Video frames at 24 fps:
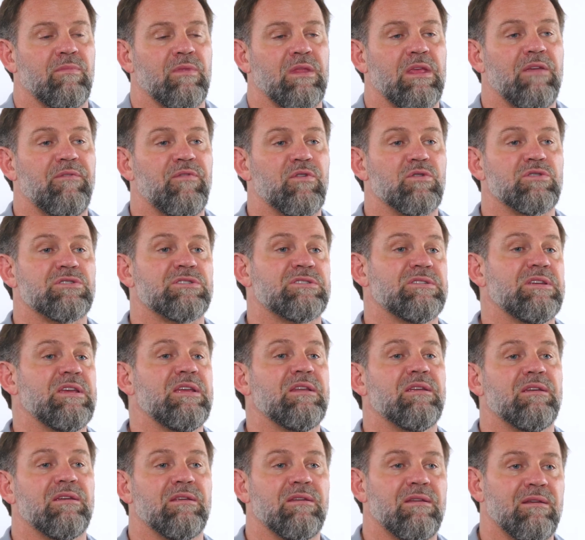If you're
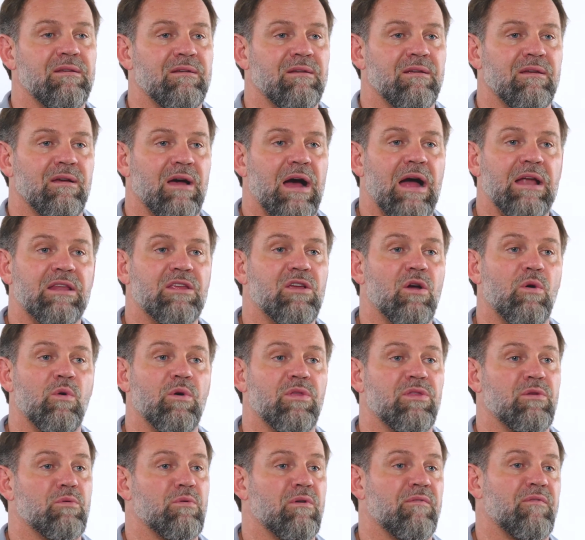seated, I'd go
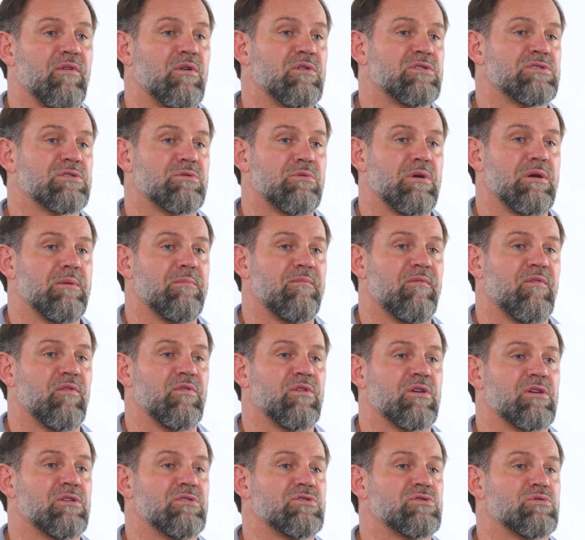with the reverse grip for
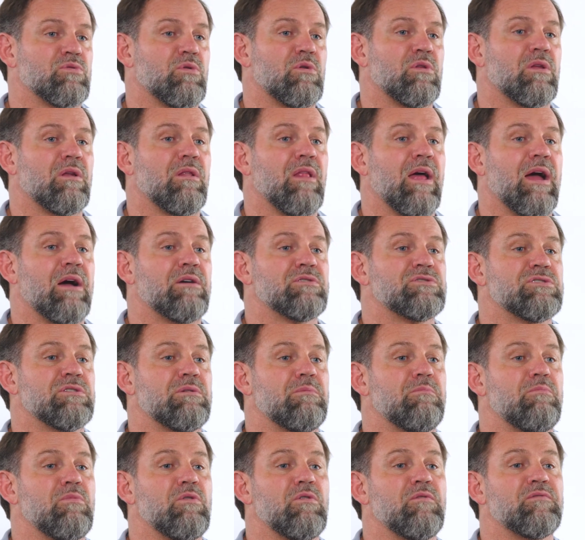the control that allows you
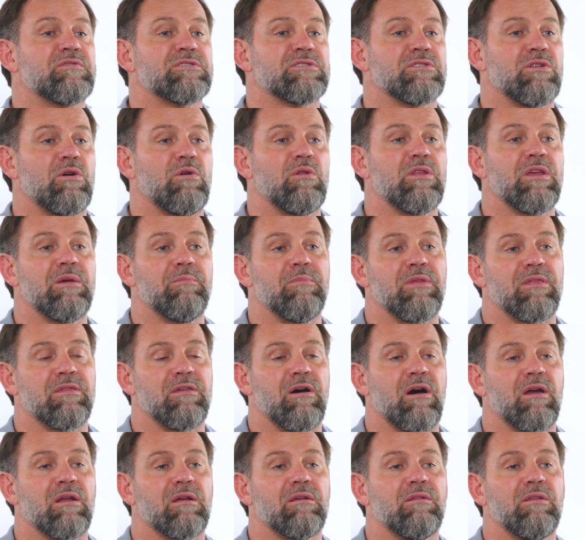to move slowly and
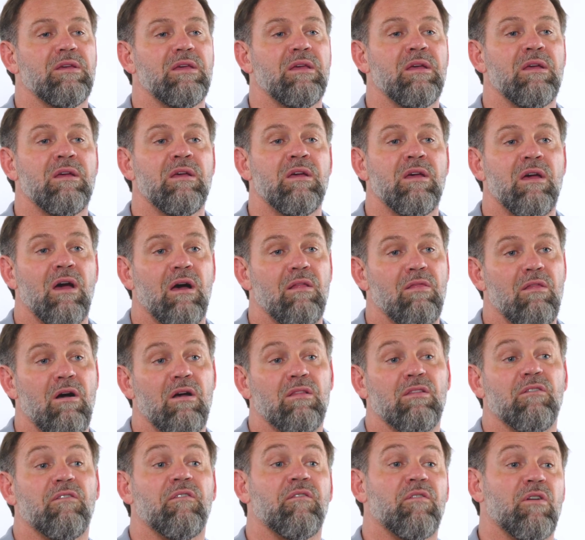methodically
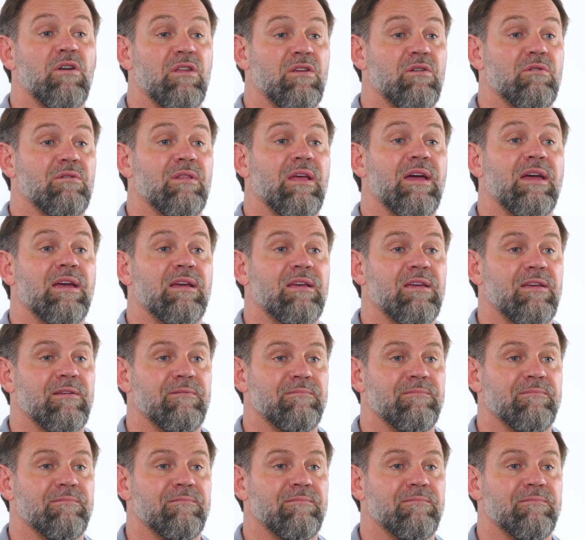along the front of your leg.